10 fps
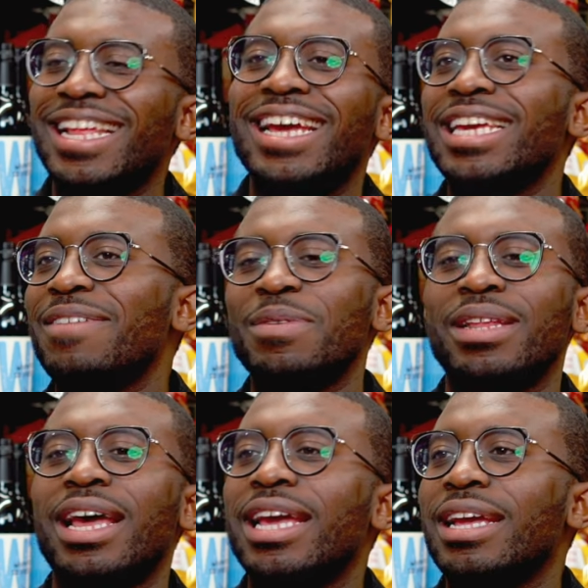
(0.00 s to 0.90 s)
Like even
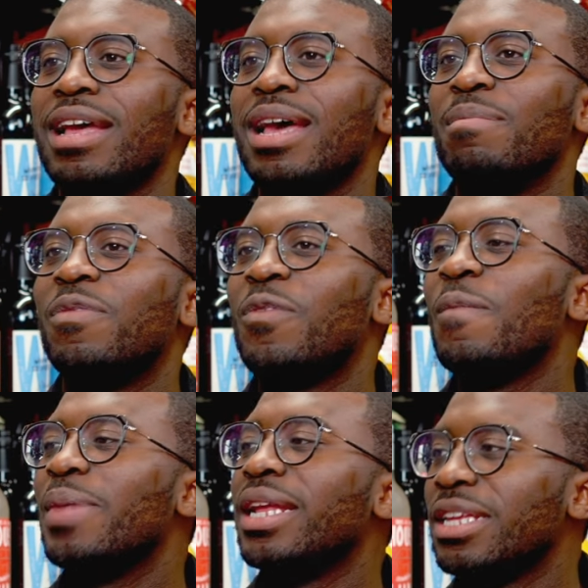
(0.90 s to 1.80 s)
like before
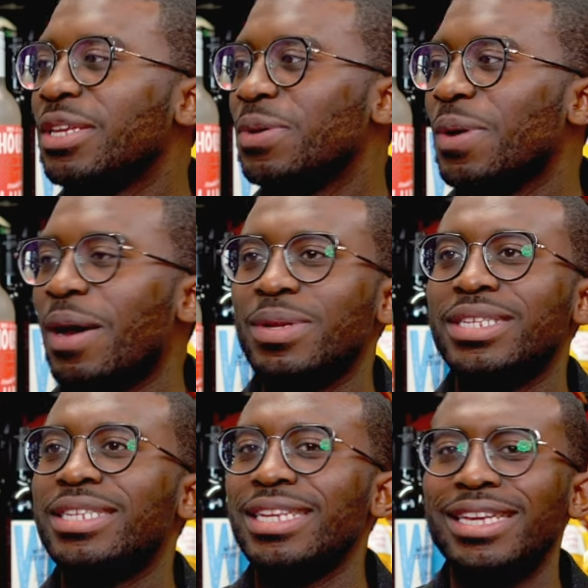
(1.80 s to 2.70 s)
meeting you, I would
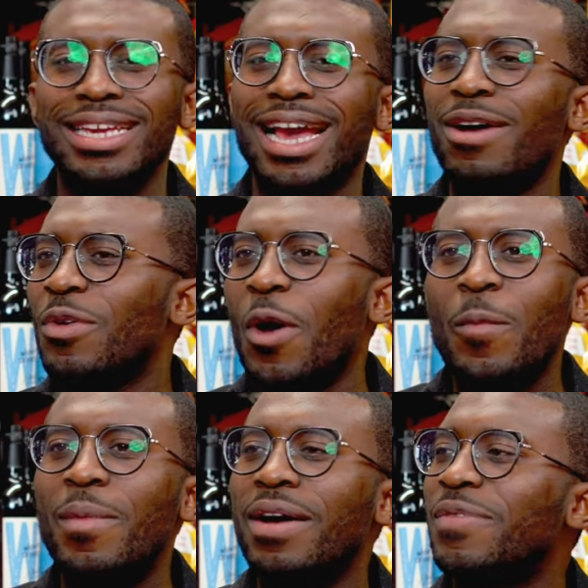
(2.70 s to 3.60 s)
see, I would
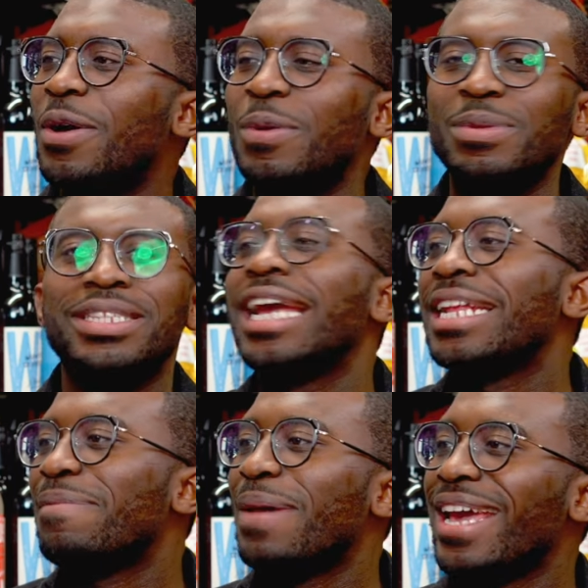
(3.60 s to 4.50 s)
open my phone,
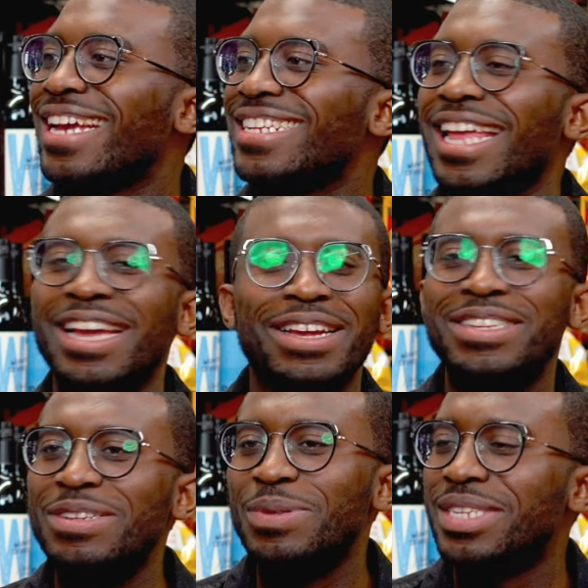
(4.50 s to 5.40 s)
Tadean Page. Mm. Like
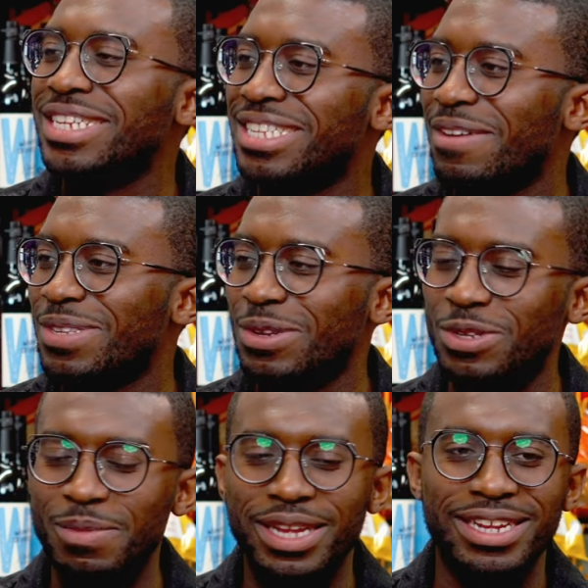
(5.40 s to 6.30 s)
mm. you'll see stuff on mm.
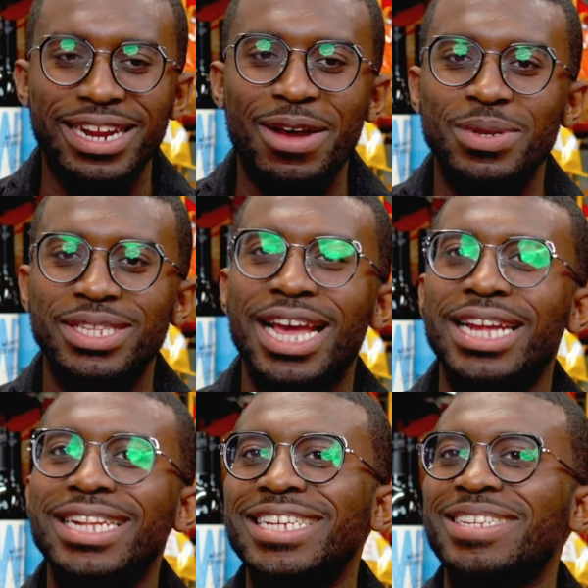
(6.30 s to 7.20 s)
social media, and I was
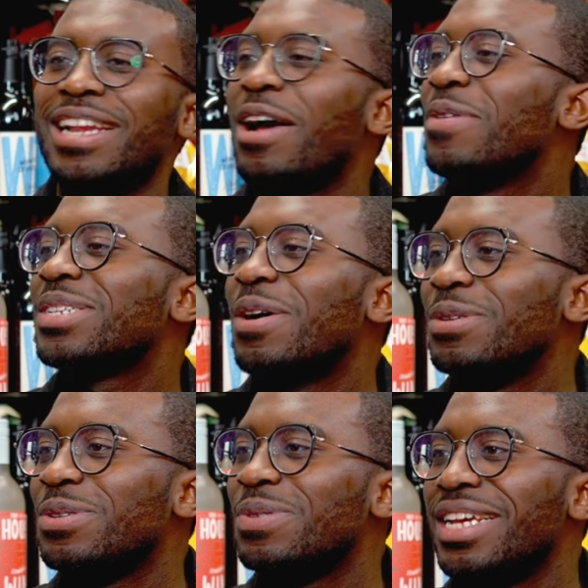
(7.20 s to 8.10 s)
like this, and I always
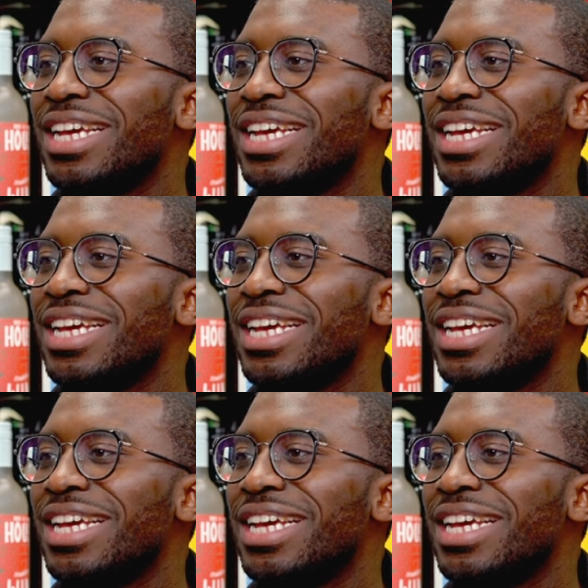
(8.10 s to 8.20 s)
told you.